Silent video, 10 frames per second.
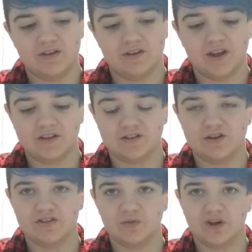Like, you
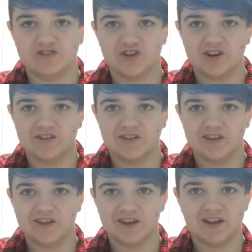know, the swatch cards that
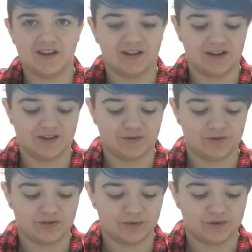you can get at, like,
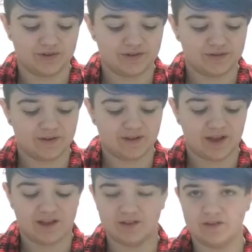different stores and stuff like
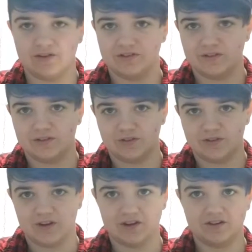that. And then there's a little
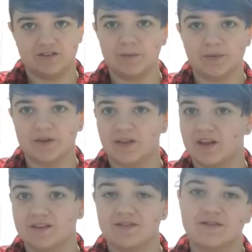ticket to something
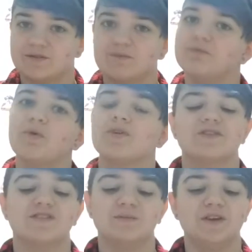that's
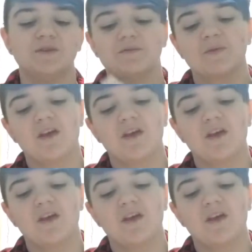important to me.